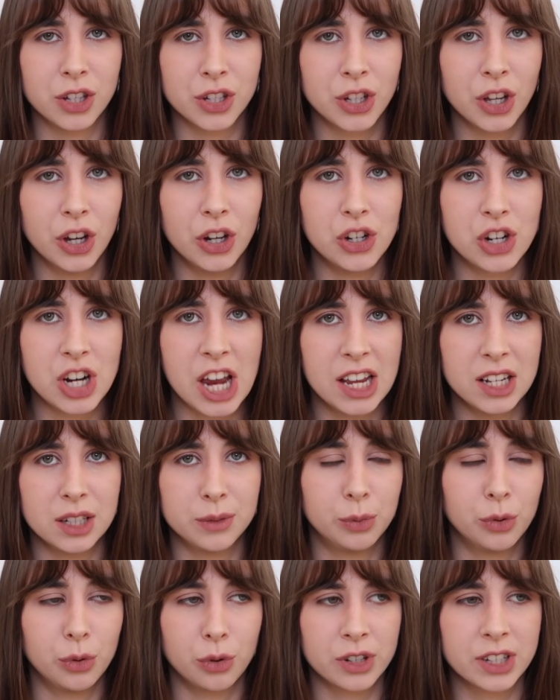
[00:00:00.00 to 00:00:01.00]
Serge
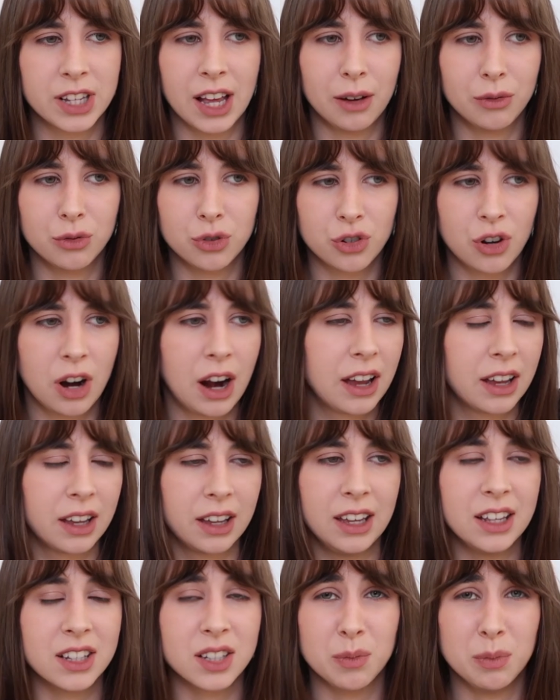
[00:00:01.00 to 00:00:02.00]
Gainsbourg
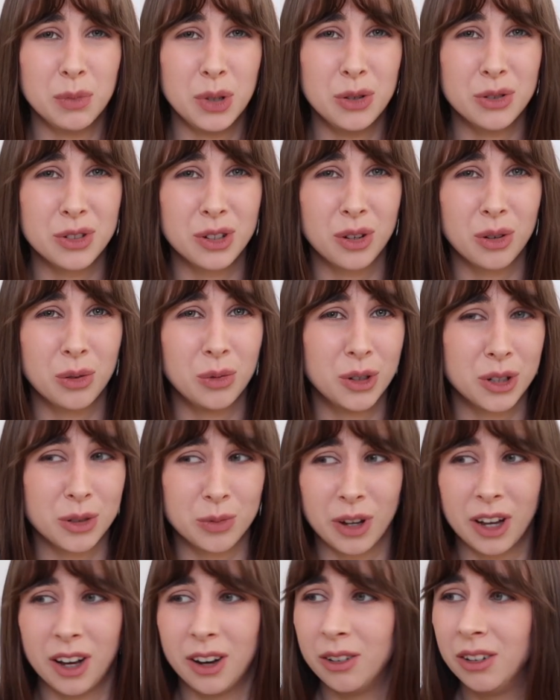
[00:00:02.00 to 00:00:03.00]
soundtrack is a musical as
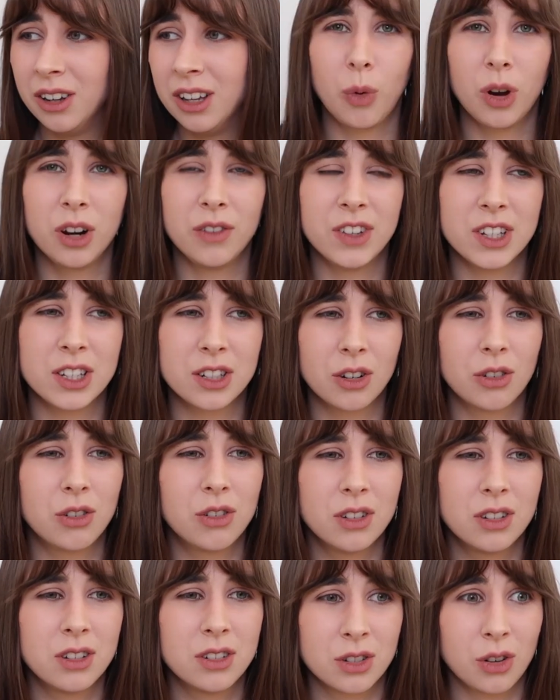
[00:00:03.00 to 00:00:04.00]
well. One of his
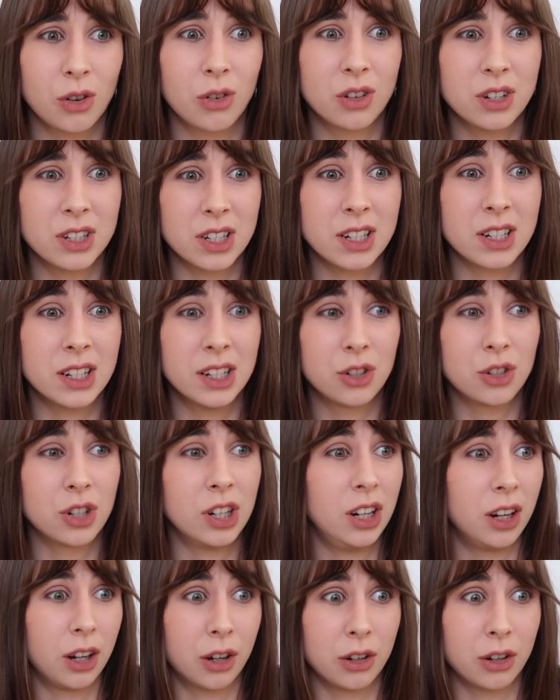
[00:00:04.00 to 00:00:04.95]
songs is literally La